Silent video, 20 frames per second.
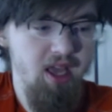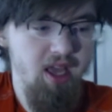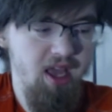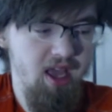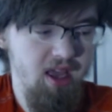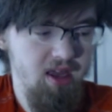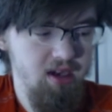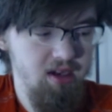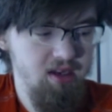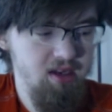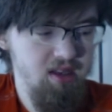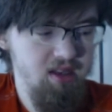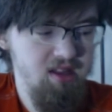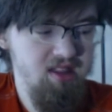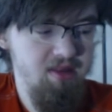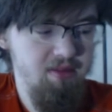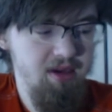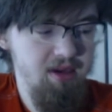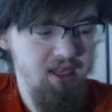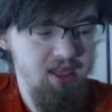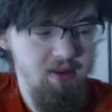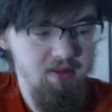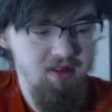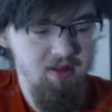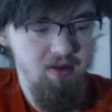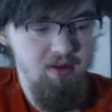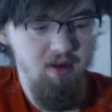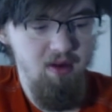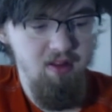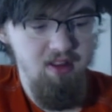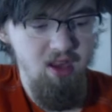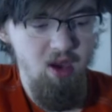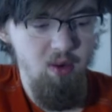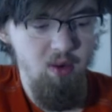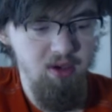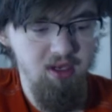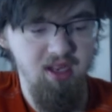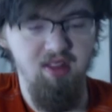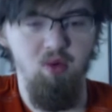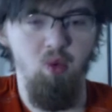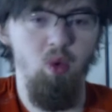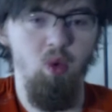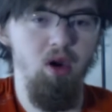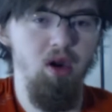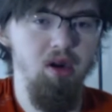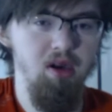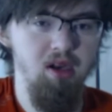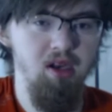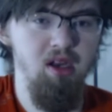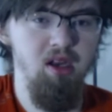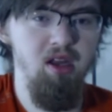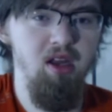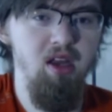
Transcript: and somebody comes through and goes, oh, it doesn't work,